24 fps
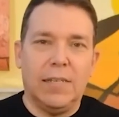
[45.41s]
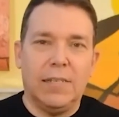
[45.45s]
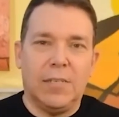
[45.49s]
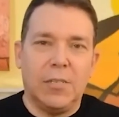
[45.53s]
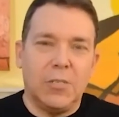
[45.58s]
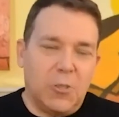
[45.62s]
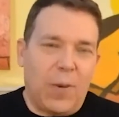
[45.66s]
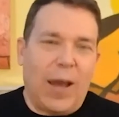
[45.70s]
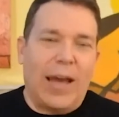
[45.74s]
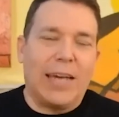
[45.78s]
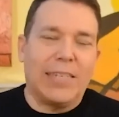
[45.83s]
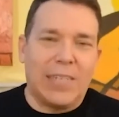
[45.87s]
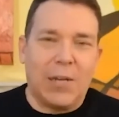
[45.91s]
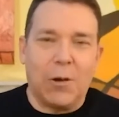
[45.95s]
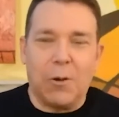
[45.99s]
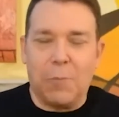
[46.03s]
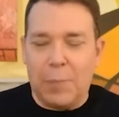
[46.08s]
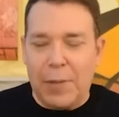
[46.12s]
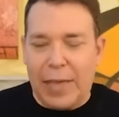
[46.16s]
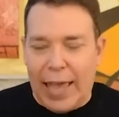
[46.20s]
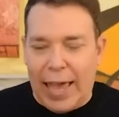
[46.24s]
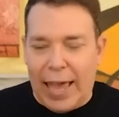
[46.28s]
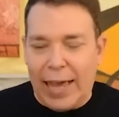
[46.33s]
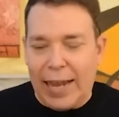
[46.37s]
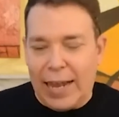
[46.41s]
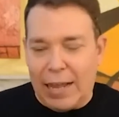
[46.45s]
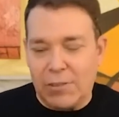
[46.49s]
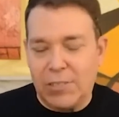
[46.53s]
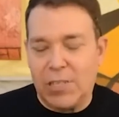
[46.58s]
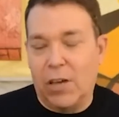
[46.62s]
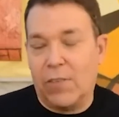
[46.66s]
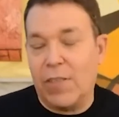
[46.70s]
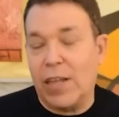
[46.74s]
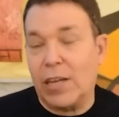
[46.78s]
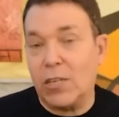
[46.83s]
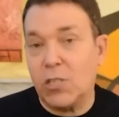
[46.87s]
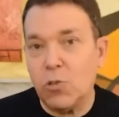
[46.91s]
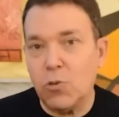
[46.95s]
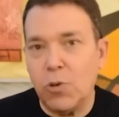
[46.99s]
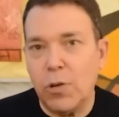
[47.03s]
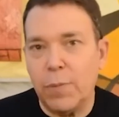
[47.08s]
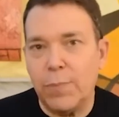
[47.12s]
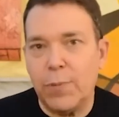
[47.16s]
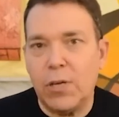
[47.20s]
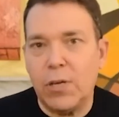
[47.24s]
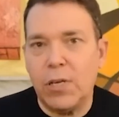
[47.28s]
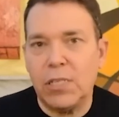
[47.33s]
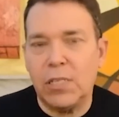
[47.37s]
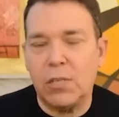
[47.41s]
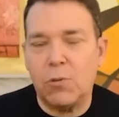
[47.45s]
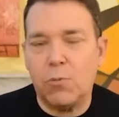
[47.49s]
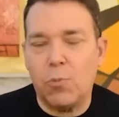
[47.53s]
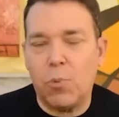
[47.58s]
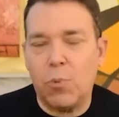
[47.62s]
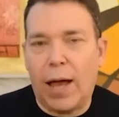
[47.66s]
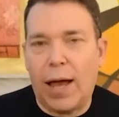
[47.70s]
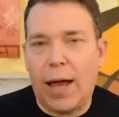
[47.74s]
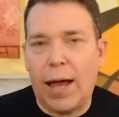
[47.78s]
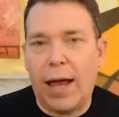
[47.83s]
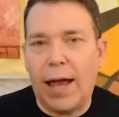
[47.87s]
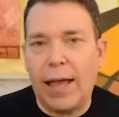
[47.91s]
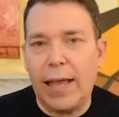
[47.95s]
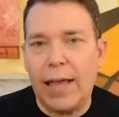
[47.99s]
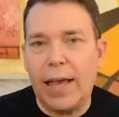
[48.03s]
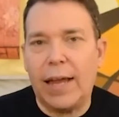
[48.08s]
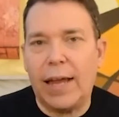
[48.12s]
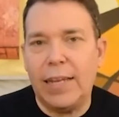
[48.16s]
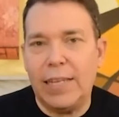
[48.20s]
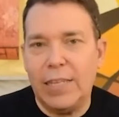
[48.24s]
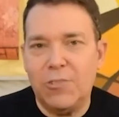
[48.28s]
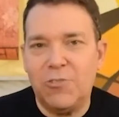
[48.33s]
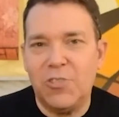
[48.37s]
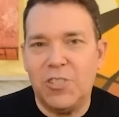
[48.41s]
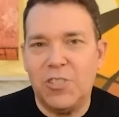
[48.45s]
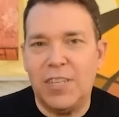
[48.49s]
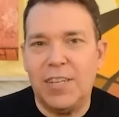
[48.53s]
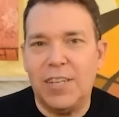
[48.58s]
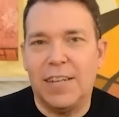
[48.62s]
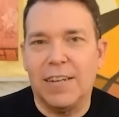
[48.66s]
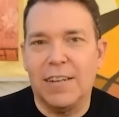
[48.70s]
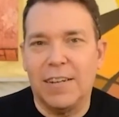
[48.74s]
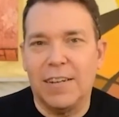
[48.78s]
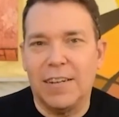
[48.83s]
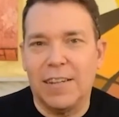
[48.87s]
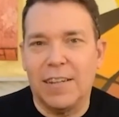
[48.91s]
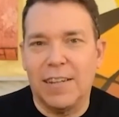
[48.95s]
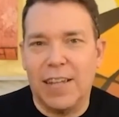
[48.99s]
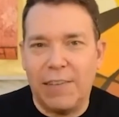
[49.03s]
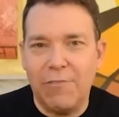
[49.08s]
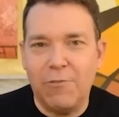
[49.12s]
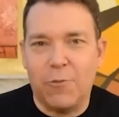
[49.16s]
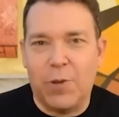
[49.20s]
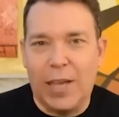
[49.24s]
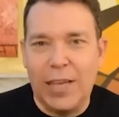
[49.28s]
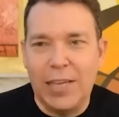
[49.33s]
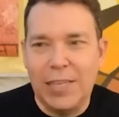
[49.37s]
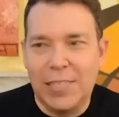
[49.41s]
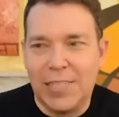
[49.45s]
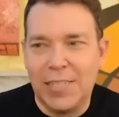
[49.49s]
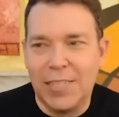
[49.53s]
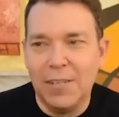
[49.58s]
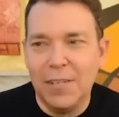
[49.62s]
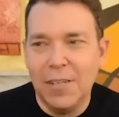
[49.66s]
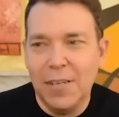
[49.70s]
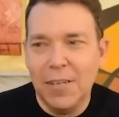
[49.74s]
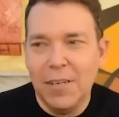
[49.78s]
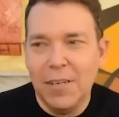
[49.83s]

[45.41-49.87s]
Since you asked how it began, I'll tell that story because it, I got interested in life quakes,